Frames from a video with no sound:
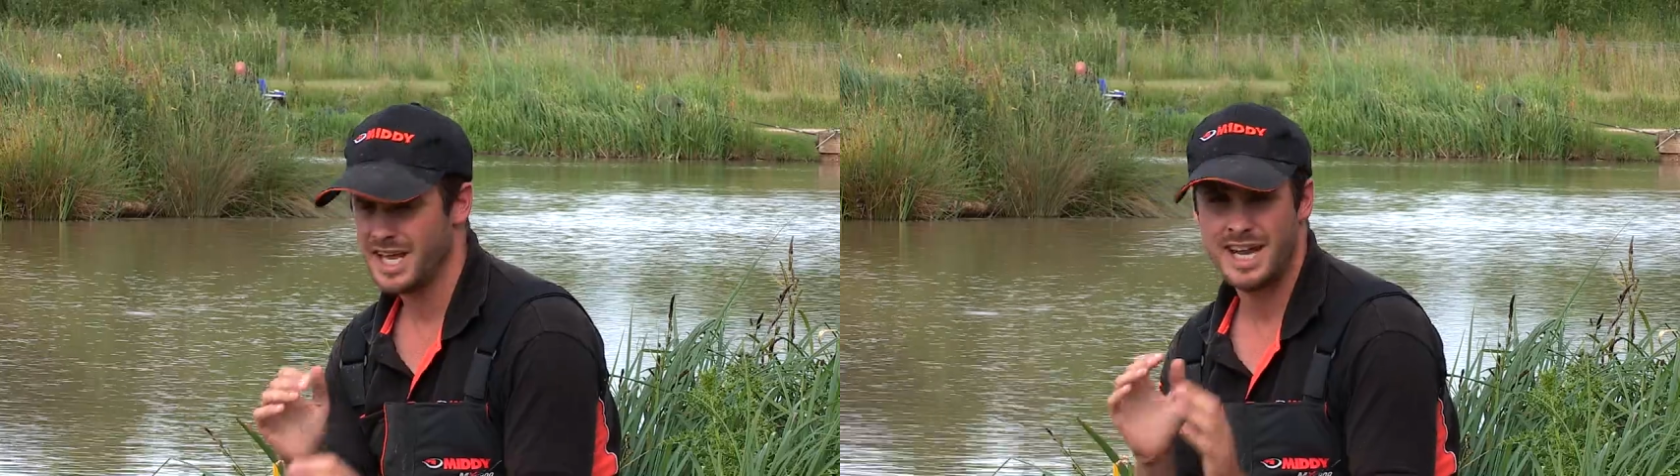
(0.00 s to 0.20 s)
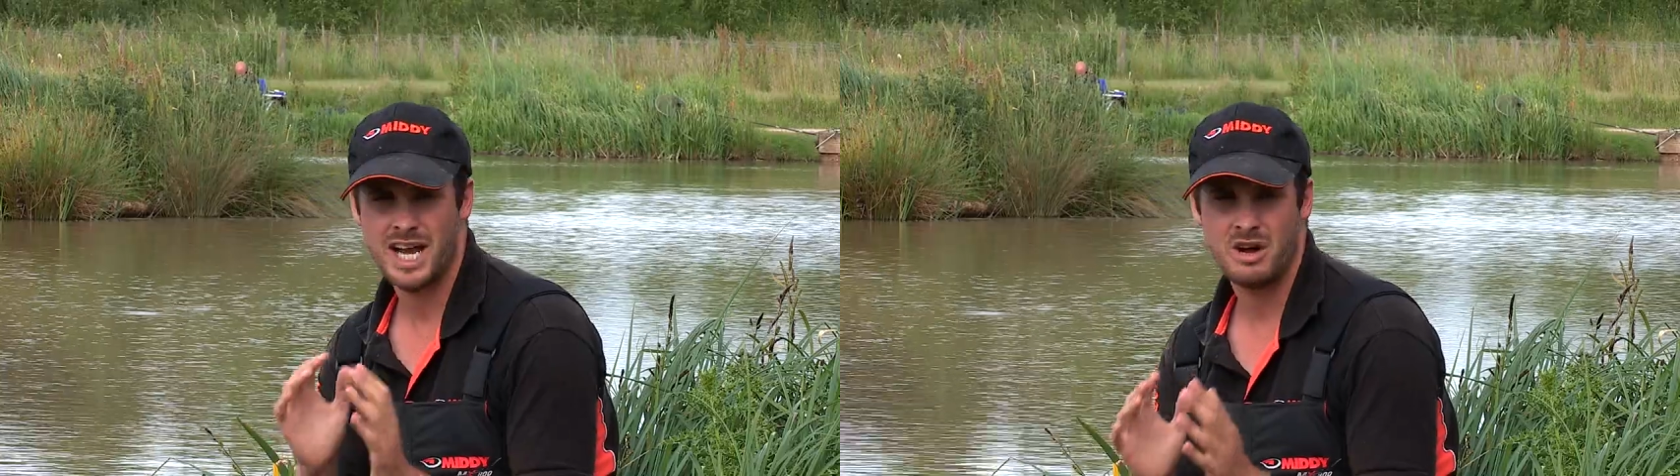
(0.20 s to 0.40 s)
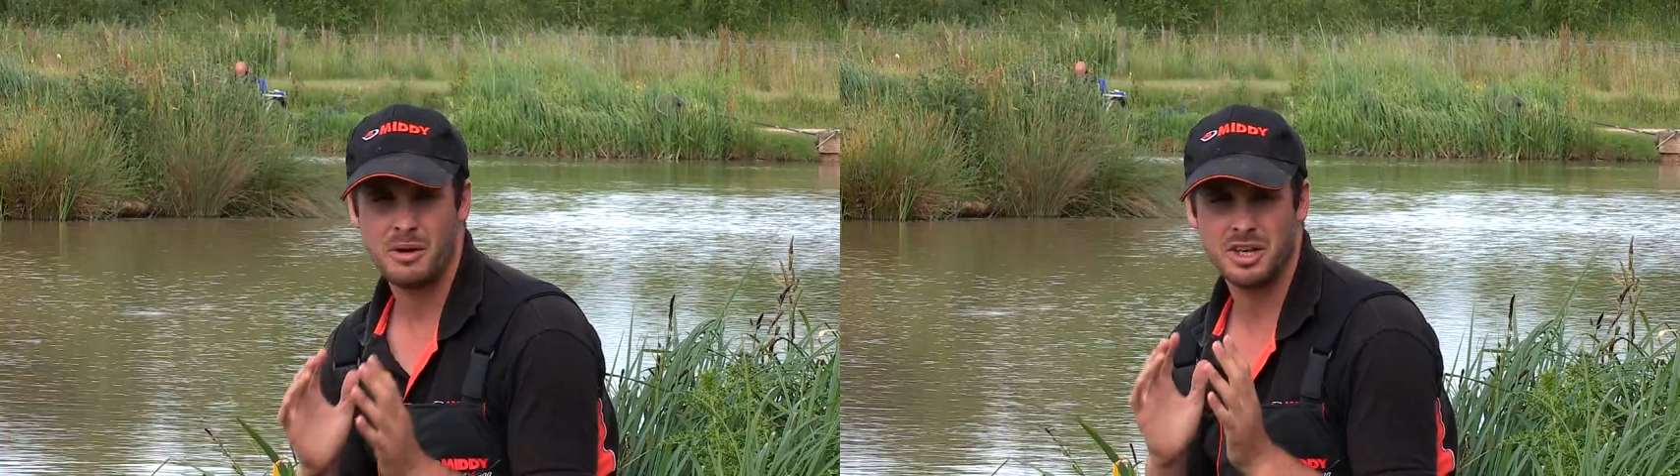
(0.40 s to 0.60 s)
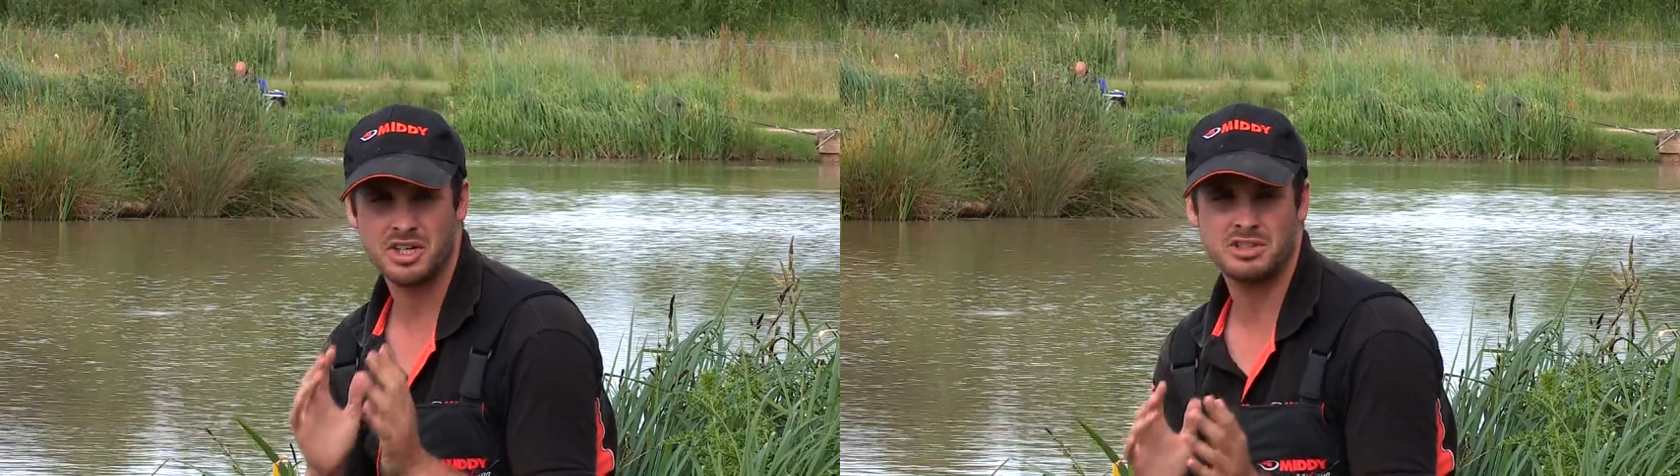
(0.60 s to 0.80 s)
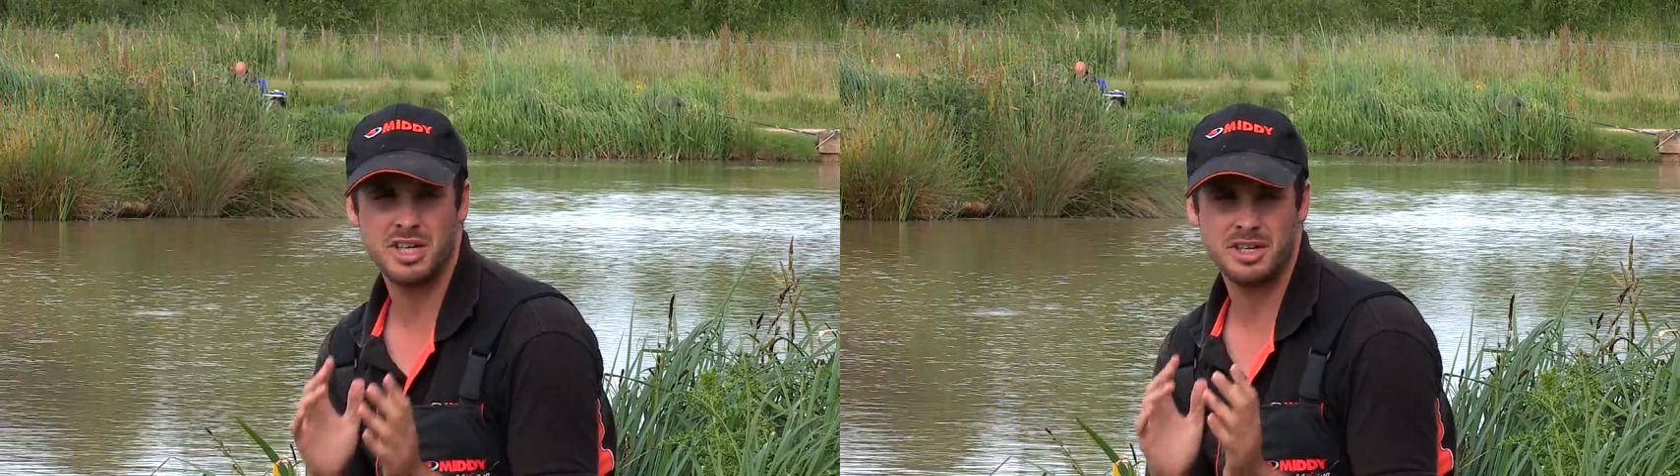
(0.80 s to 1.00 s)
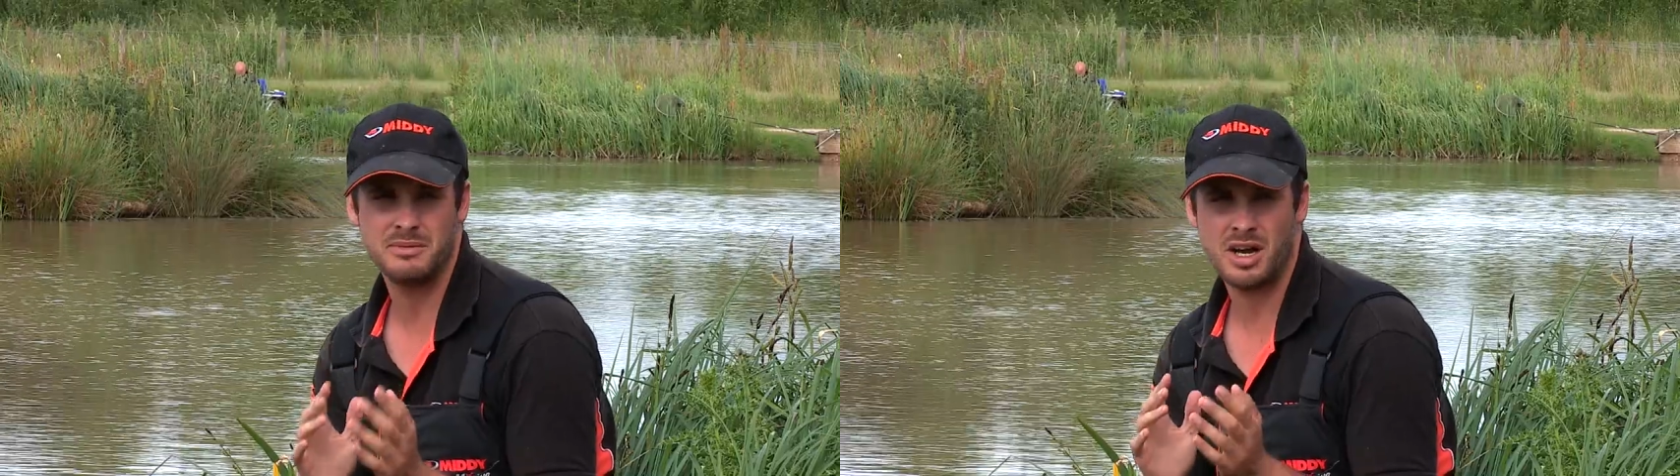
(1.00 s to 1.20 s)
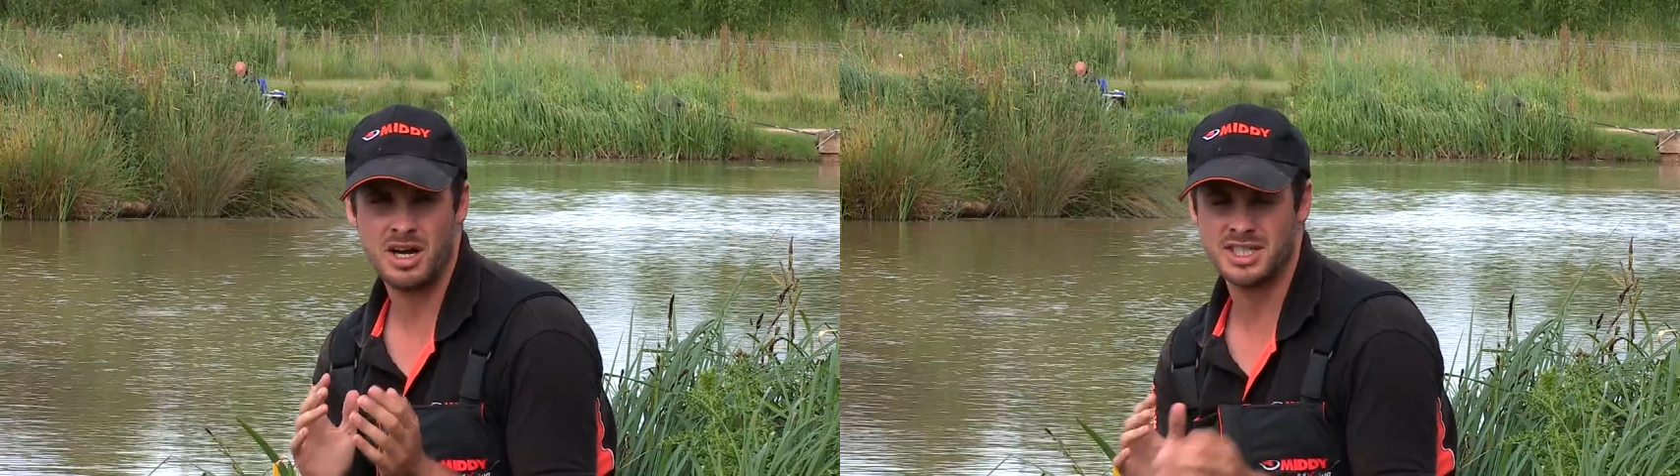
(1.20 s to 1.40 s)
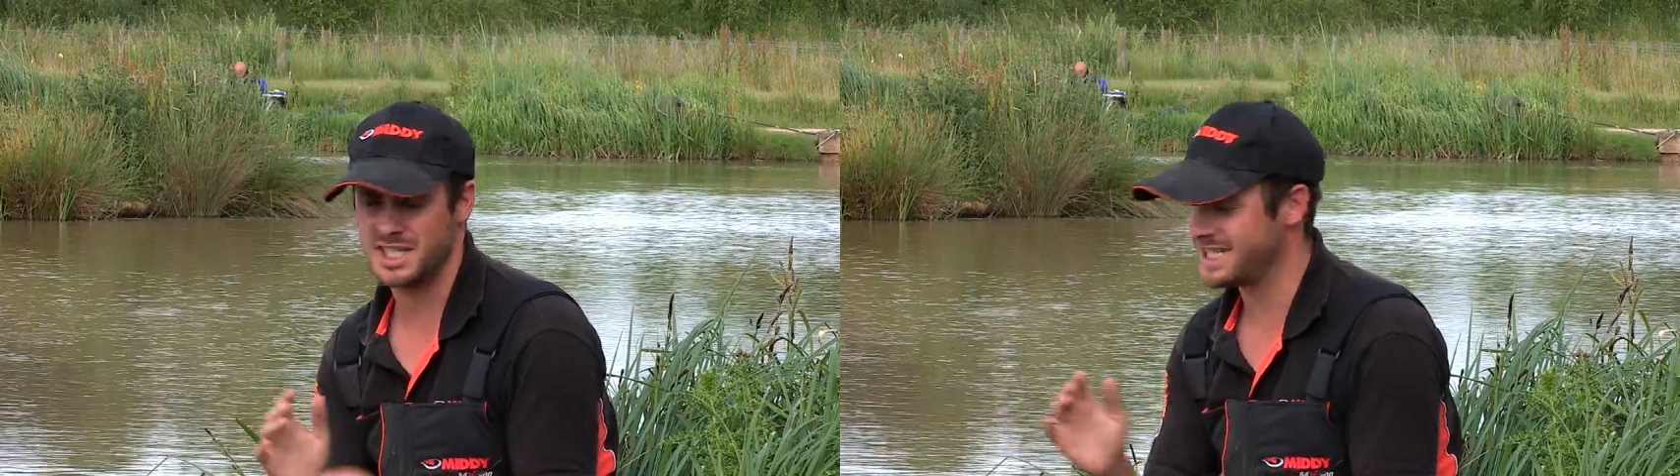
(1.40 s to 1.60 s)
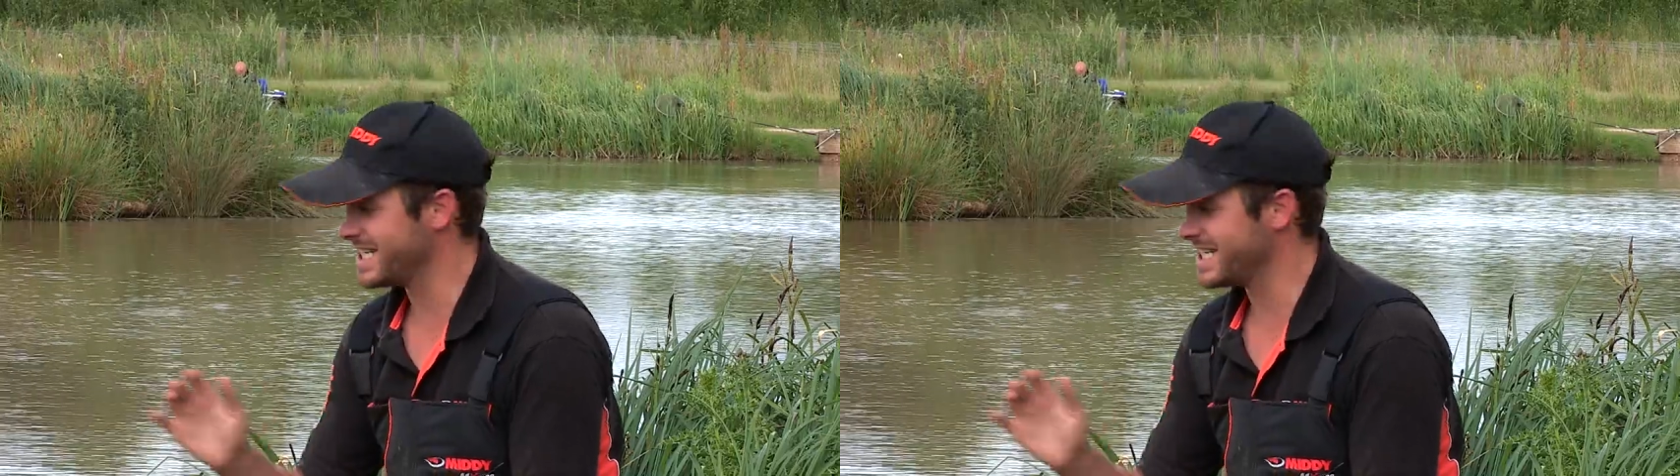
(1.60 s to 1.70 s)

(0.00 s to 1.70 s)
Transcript: Now I'm going to treat the margins